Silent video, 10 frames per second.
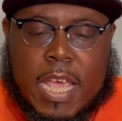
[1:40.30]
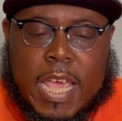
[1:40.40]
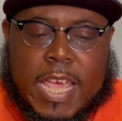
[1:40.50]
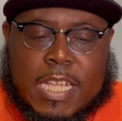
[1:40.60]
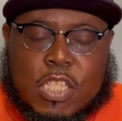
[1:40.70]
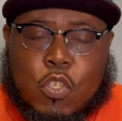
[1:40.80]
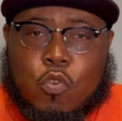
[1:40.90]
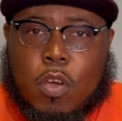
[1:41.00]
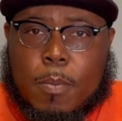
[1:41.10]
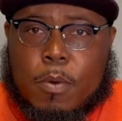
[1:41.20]
and
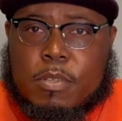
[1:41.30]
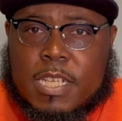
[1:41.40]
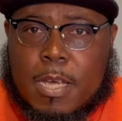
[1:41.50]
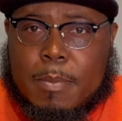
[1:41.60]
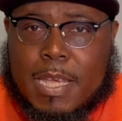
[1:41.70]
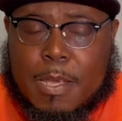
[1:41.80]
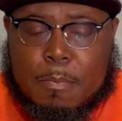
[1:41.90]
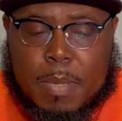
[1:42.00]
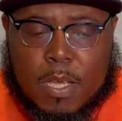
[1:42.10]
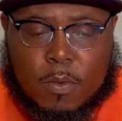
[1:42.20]
troubled them in
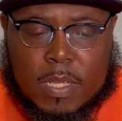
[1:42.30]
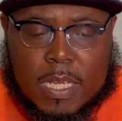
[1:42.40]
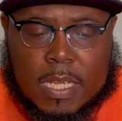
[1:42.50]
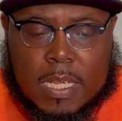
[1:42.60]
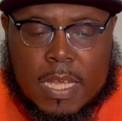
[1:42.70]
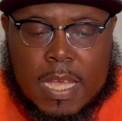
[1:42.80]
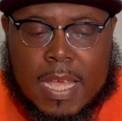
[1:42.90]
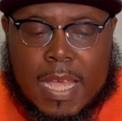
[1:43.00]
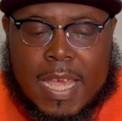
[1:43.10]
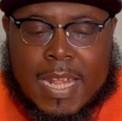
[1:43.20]
building
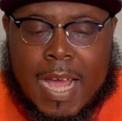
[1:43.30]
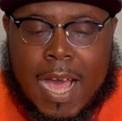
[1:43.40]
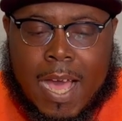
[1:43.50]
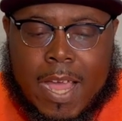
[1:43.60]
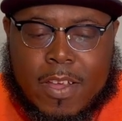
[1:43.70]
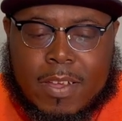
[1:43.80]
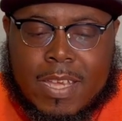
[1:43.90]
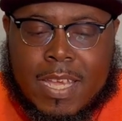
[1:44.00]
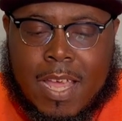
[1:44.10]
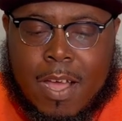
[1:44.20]
and hired
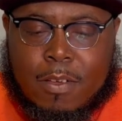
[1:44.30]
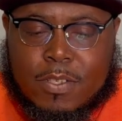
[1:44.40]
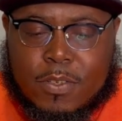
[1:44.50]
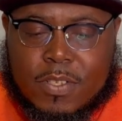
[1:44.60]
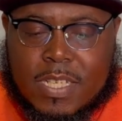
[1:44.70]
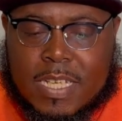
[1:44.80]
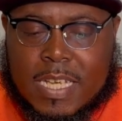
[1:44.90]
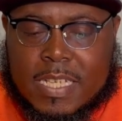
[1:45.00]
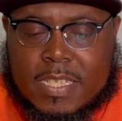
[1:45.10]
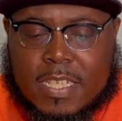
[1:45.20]
counselors
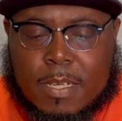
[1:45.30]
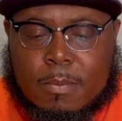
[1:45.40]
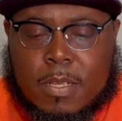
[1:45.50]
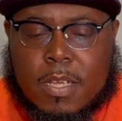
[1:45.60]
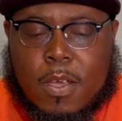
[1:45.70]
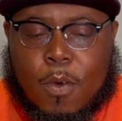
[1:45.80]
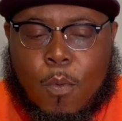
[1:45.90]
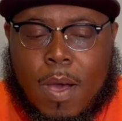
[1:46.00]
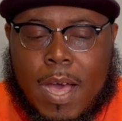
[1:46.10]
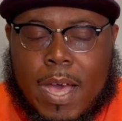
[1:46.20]
against them.
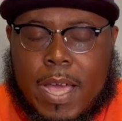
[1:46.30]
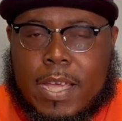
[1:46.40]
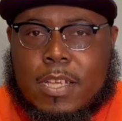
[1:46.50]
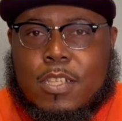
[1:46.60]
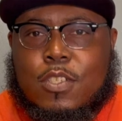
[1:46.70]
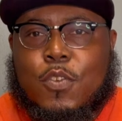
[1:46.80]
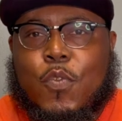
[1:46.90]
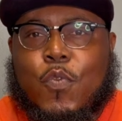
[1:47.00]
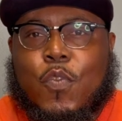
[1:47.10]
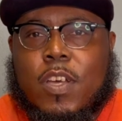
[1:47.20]
Why? To
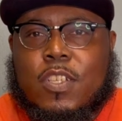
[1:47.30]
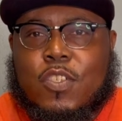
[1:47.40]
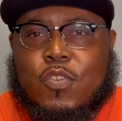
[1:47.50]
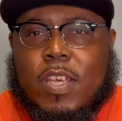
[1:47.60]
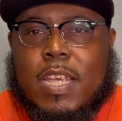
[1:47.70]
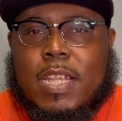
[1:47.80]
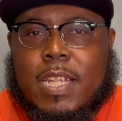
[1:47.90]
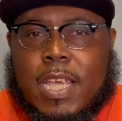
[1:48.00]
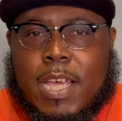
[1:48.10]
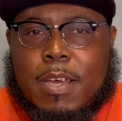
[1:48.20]
frustrate
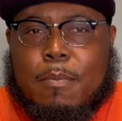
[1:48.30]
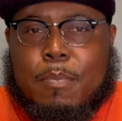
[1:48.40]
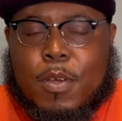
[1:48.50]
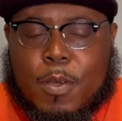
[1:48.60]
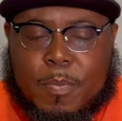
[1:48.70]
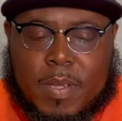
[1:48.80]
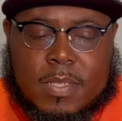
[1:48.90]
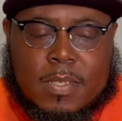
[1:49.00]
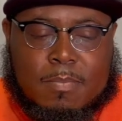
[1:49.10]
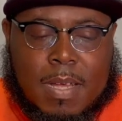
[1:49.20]
their
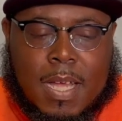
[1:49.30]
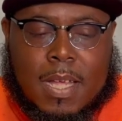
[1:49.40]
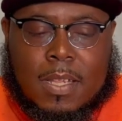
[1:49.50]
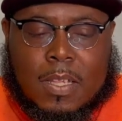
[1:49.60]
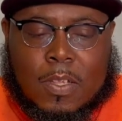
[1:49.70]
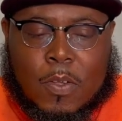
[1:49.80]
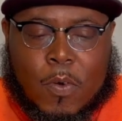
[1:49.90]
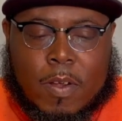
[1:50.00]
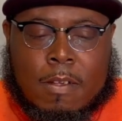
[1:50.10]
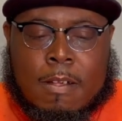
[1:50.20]
purpose. My
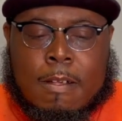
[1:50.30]
Lord.